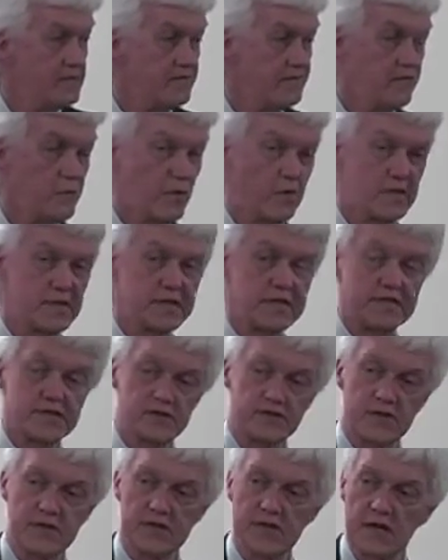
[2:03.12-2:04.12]
for a
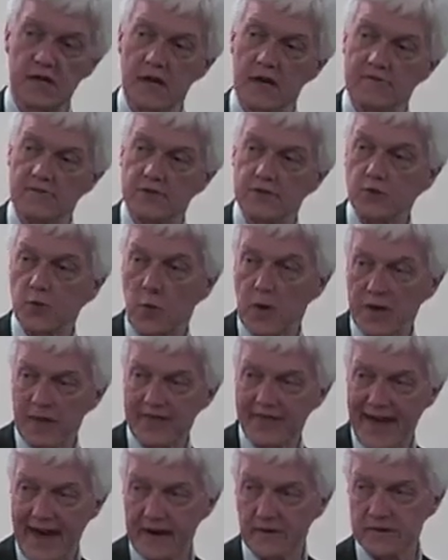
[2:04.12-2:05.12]
district that covers
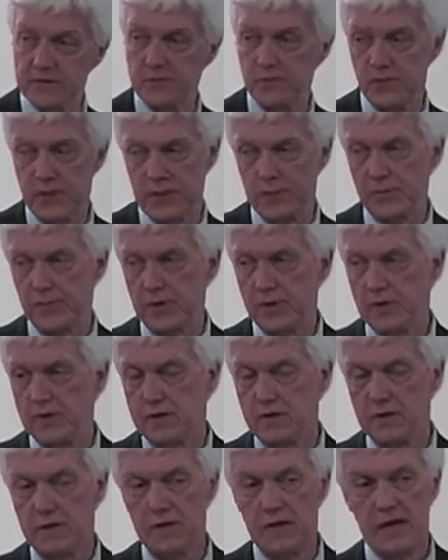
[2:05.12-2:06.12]
20,000 people,
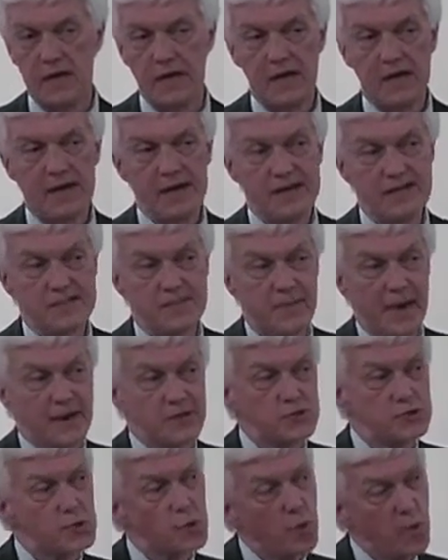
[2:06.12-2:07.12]
is about
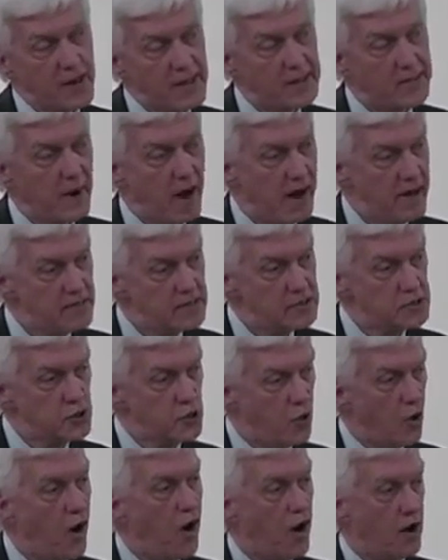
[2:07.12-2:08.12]
20 miles
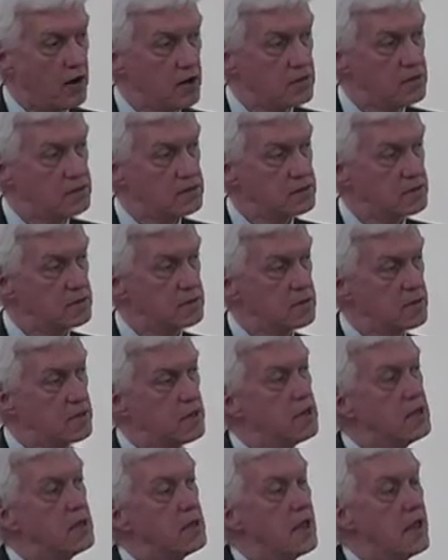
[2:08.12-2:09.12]
long,
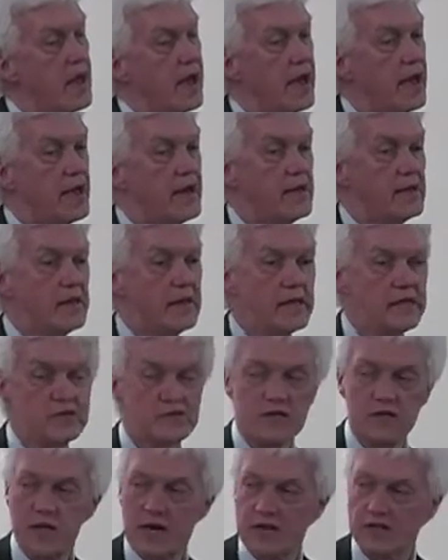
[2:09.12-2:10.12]
and each
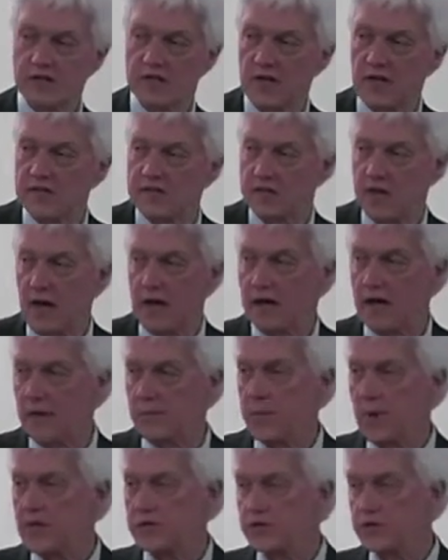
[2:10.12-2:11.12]
election I stock up
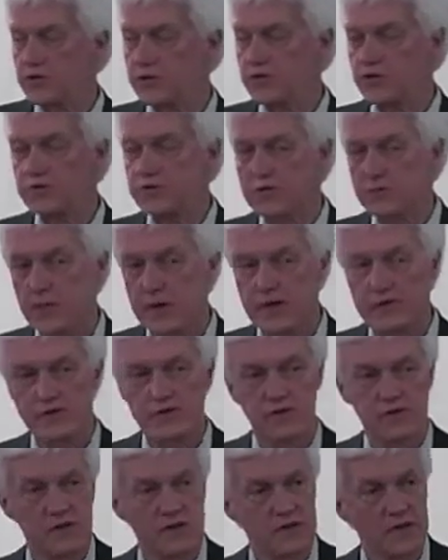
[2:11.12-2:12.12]
on shoes to make
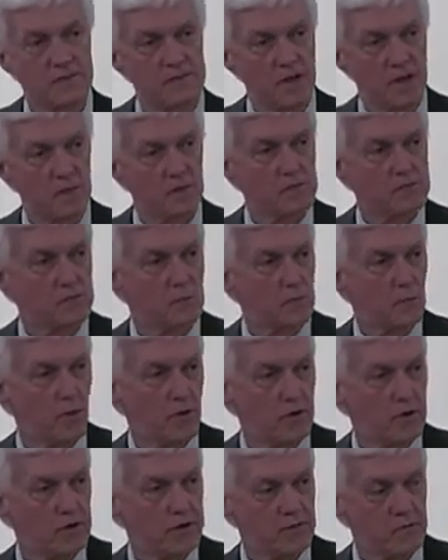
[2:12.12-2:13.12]
sure that I'm not
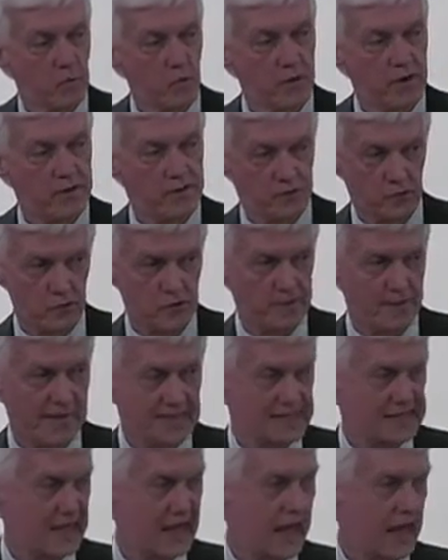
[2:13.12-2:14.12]
wearing through to my
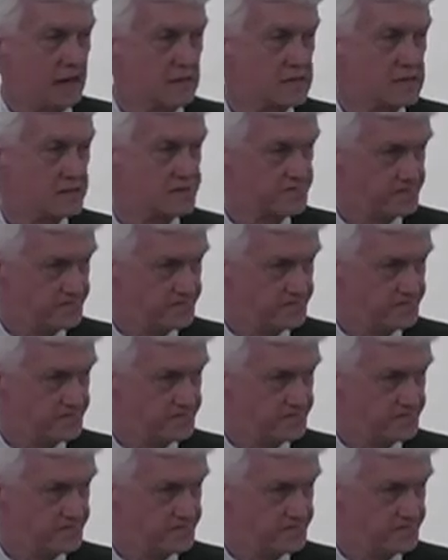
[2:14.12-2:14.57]
socks,